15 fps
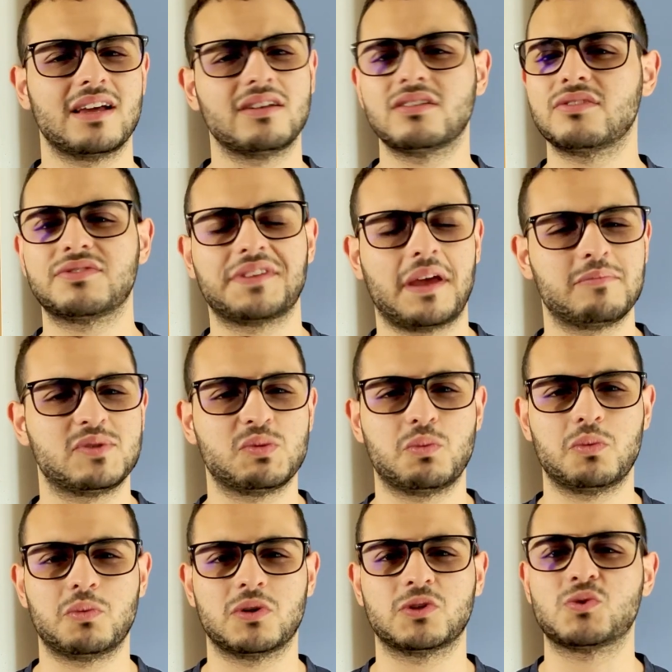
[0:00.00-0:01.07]
a lot of times
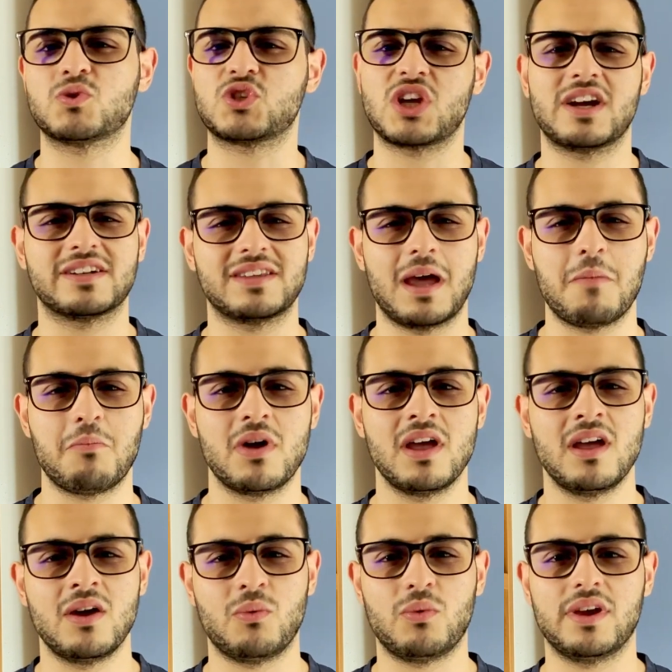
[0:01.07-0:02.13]
we want to share them
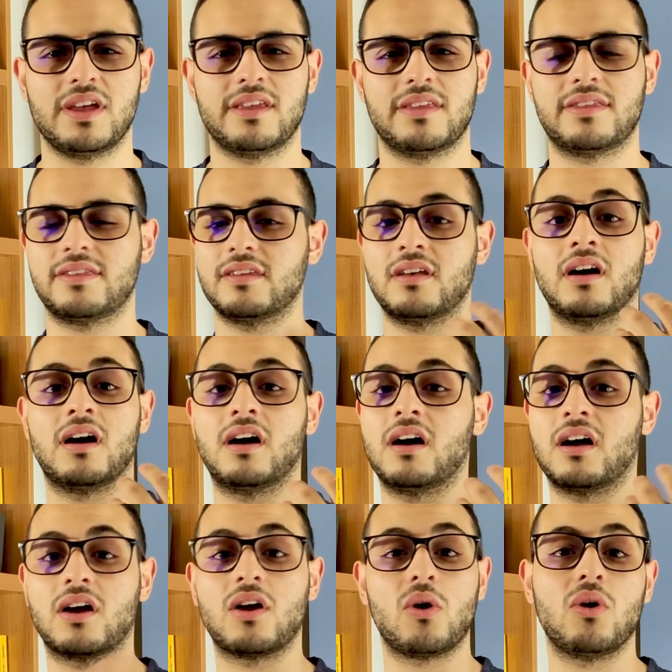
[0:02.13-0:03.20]
with
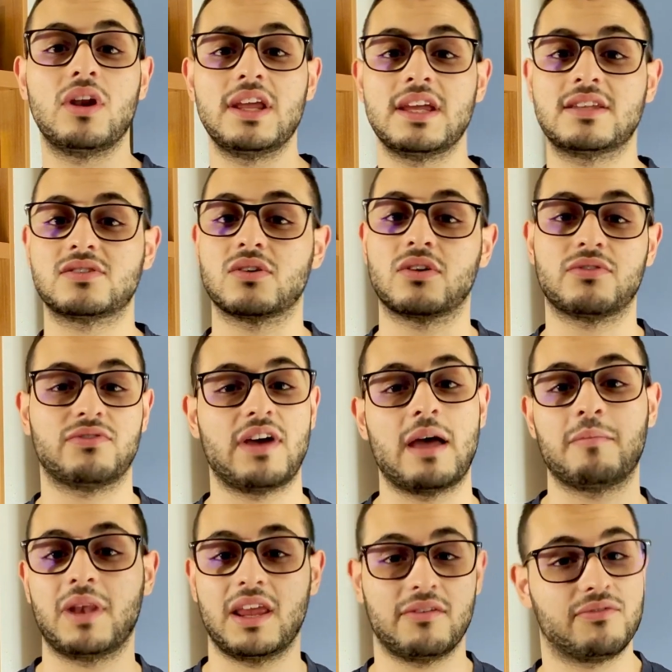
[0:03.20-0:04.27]
colleagues or
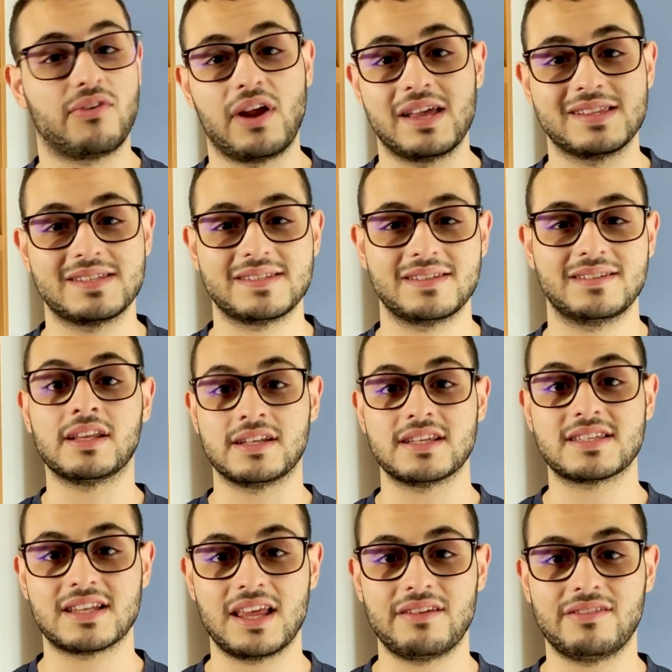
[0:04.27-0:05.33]
family and friends. In
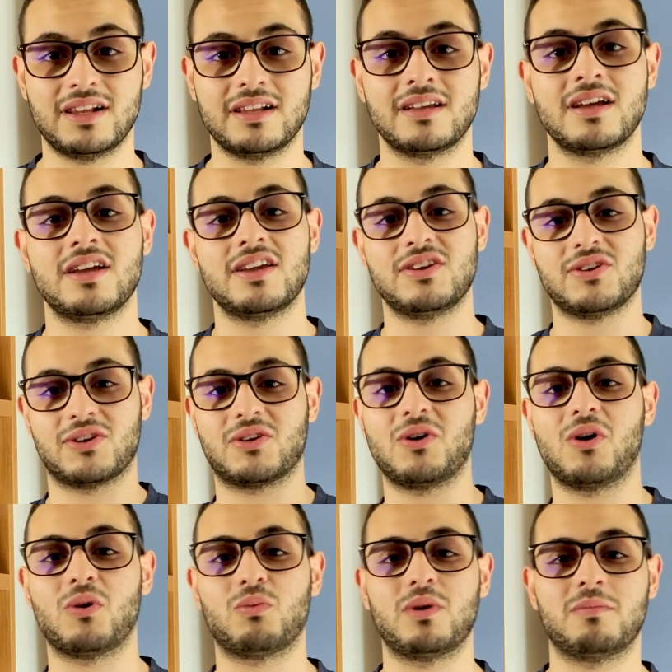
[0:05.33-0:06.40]
this level, your
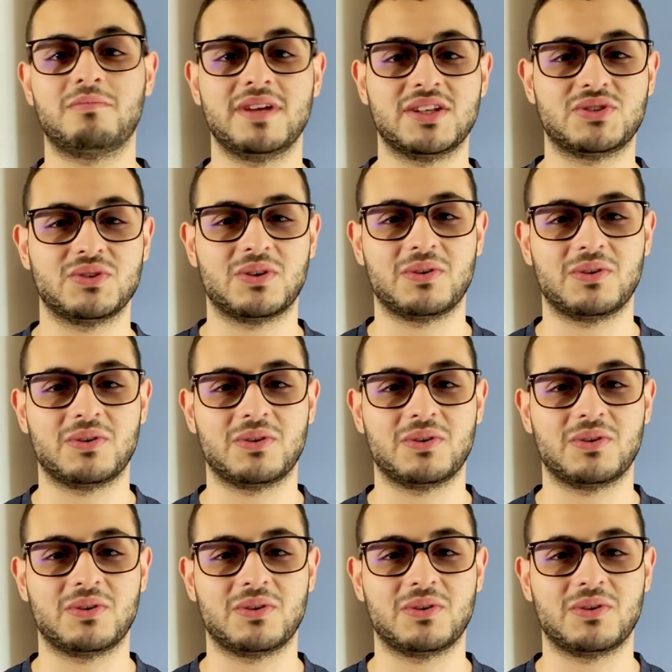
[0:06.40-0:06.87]
goal will be to